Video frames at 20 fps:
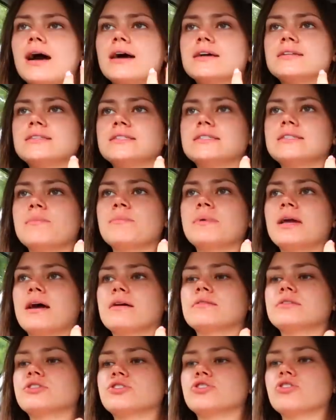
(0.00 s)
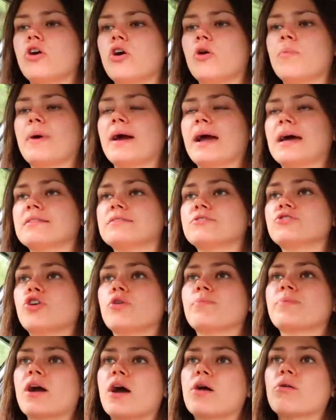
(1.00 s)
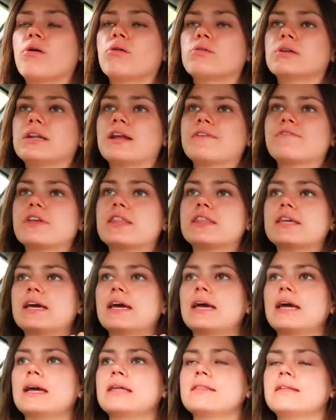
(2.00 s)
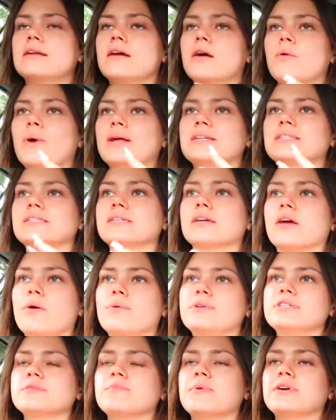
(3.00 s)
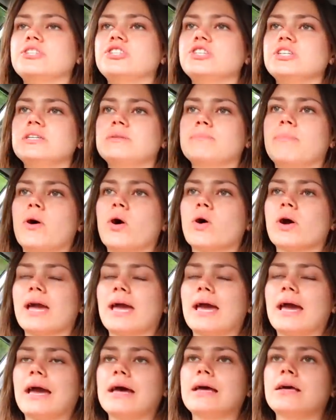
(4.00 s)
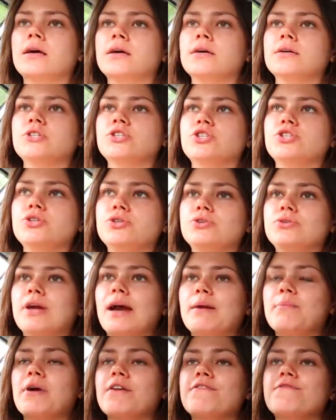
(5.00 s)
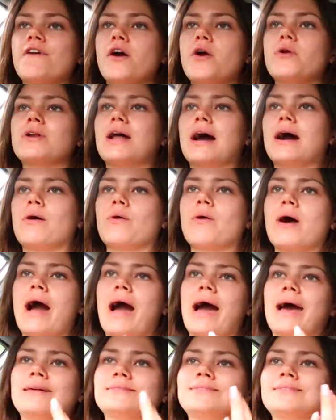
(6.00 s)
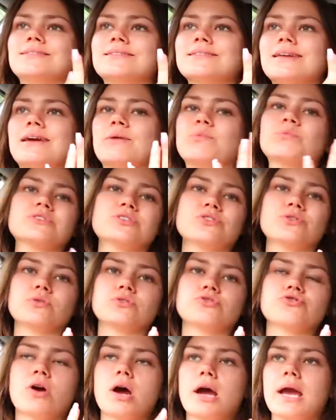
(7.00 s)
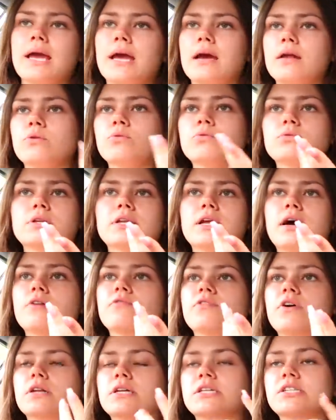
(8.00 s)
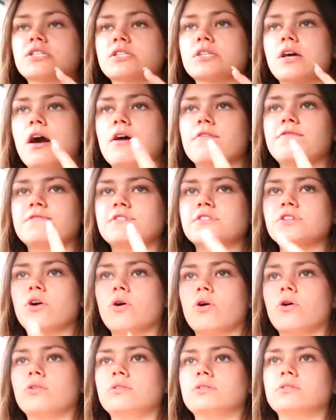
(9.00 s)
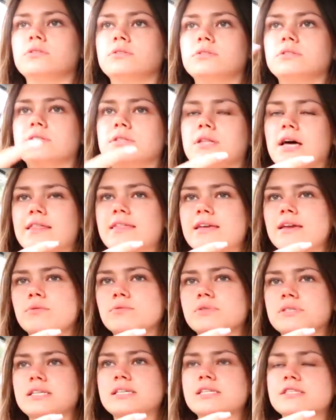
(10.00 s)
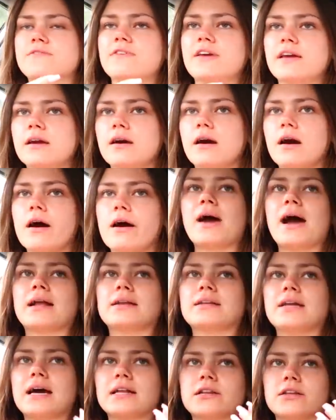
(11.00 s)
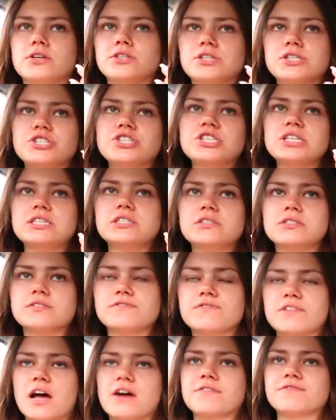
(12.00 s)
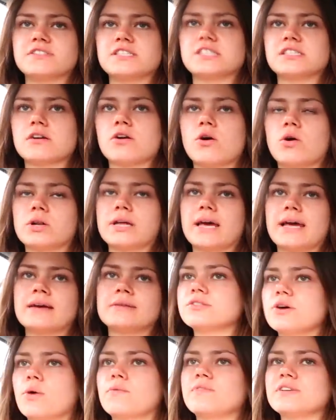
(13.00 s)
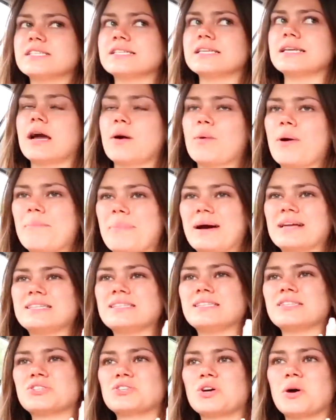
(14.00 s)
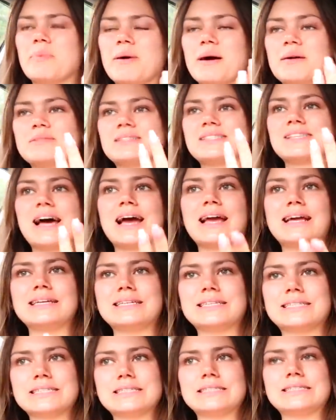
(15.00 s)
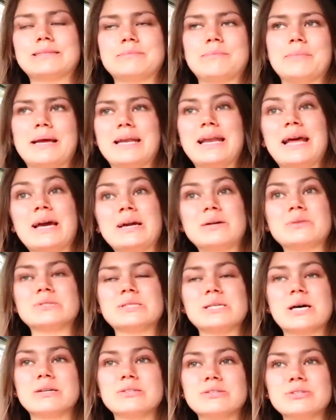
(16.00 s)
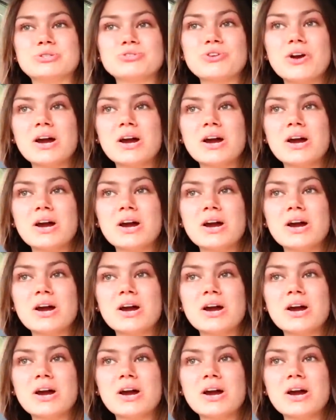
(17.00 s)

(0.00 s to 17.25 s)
And he sent me out of the shop. I had the top coat on and everything, and then I went to go into my jean pocket to get my phone out, and it was not dry, and all the nail varnish scuffed on, I think it was this finger, and had loads of jeans fluff stuck on it. So obviously I went back to the shop. I was like, my nails aren't